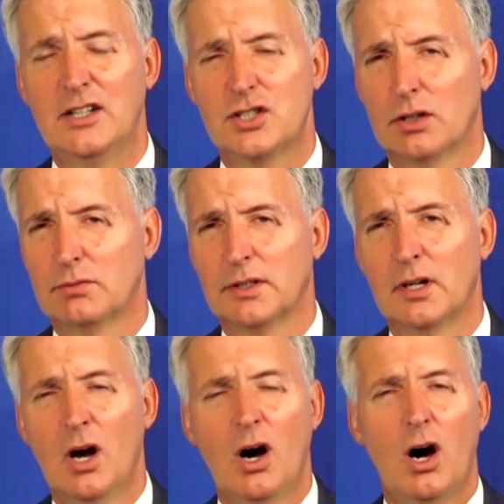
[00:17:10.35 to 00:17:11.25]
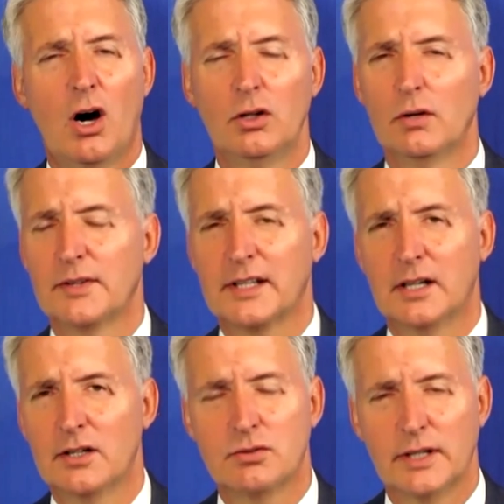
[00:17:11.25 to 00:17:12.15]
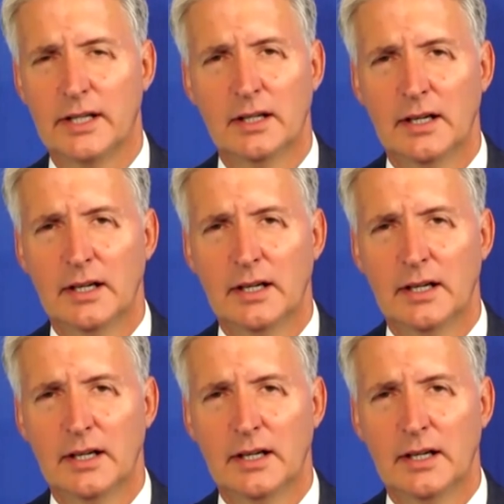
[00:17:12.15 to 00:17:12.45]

children all over the country,